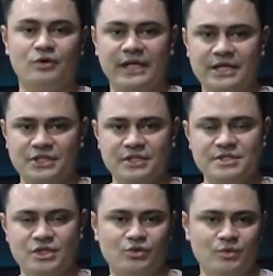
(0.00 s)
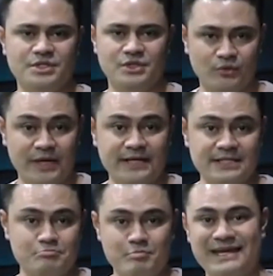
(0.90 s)
from all nations, was to
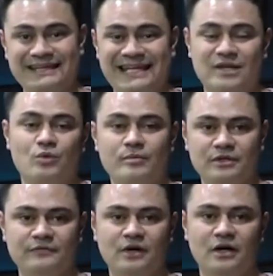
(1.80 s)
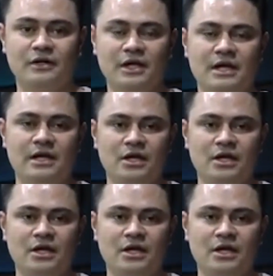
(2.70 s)
raise men and women of God